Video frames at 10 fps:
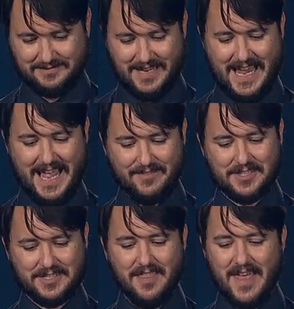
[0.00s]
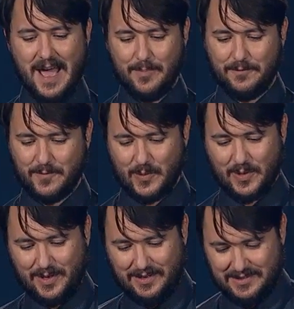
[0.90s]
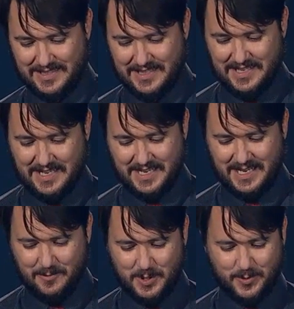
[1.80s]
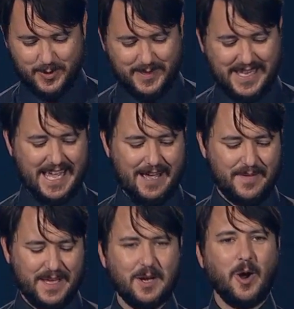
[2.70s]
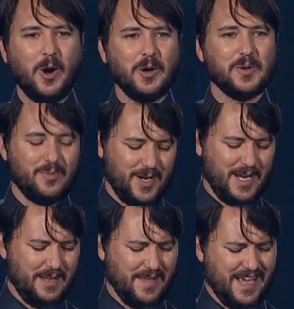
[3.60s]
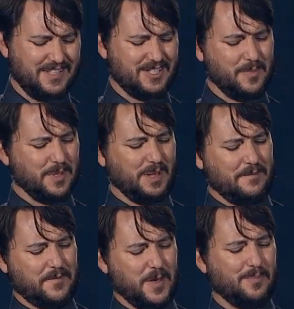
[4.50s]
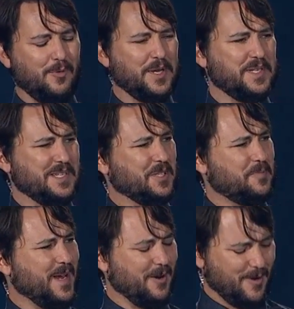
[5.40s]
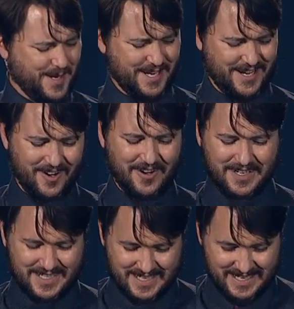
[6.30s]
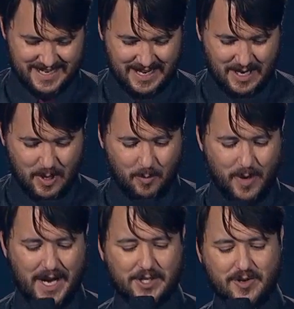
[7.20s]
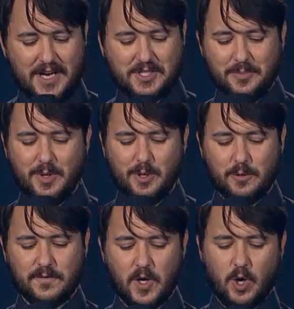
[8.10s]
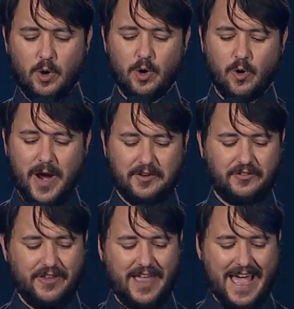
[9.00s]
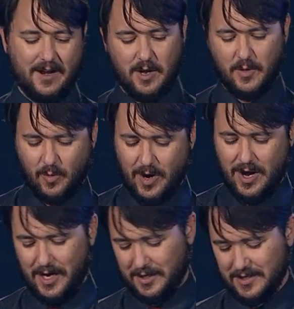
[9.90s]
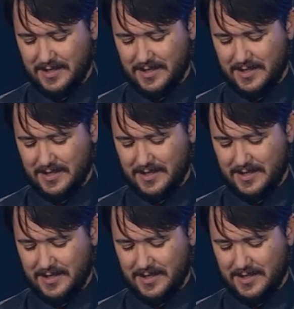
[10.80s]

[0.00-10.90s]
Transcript: I haven't done that before. It was really heavy and hard to breathe, and someone left their pointy spear in here. When I tried to move, Urgrek sat on the rock.